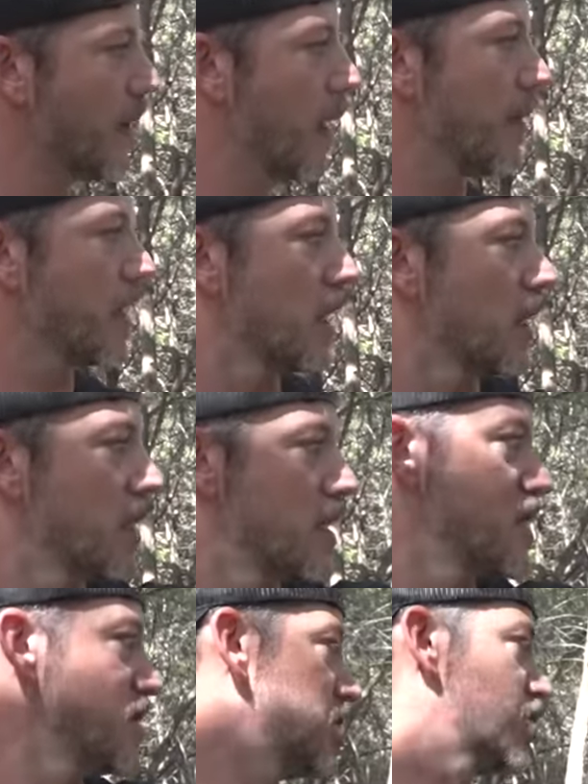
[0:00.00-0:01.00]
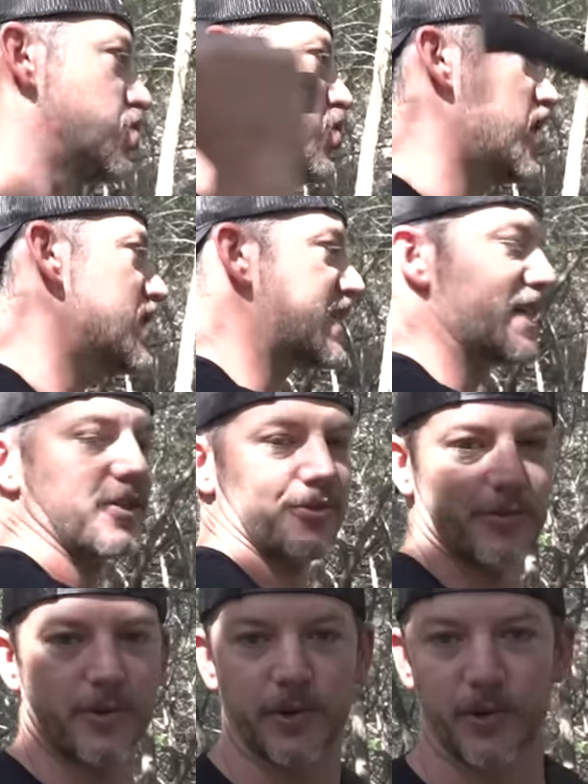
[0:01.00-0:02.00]
I'm going to just try to get
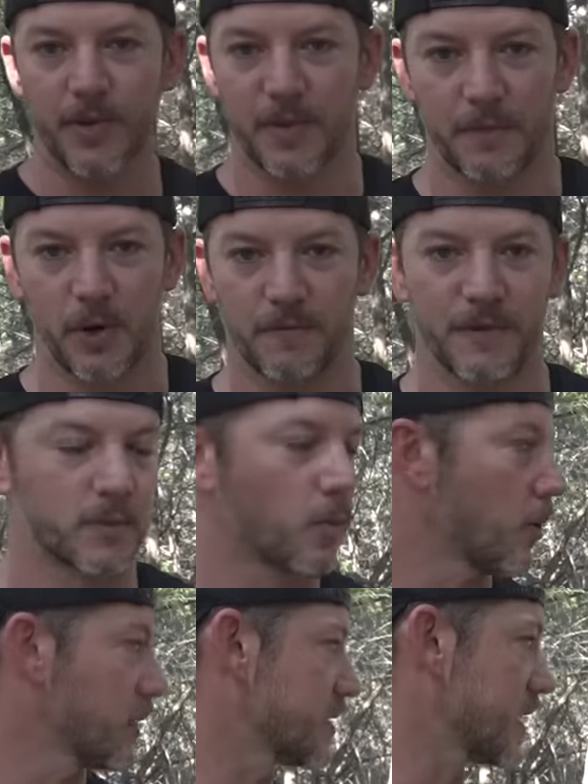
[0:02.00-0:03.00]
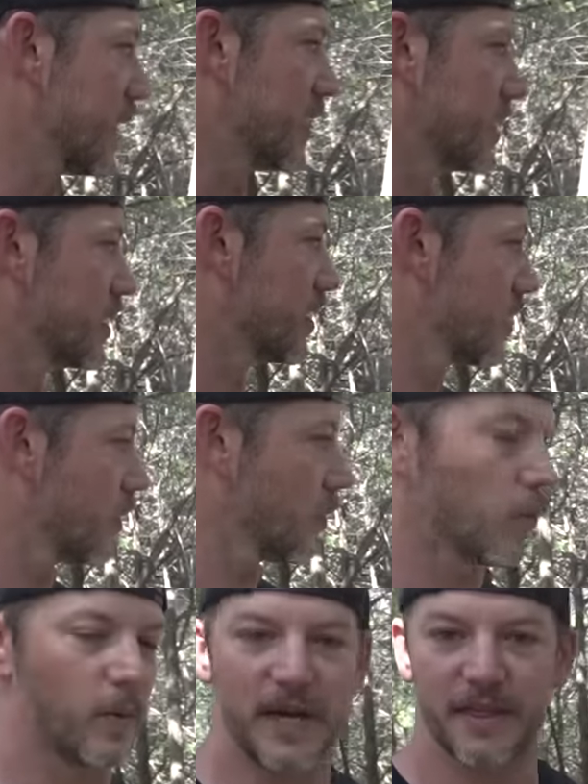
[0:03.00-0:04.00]
through the perfect war design
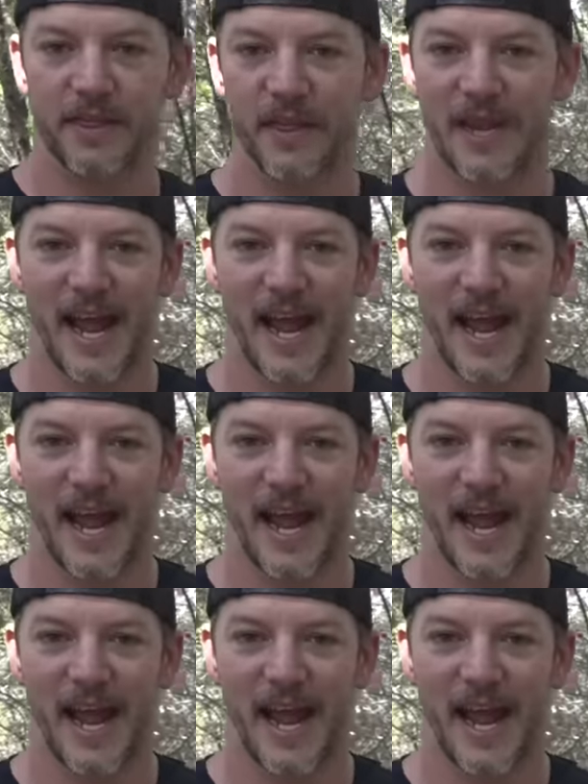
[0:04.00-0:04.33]
with an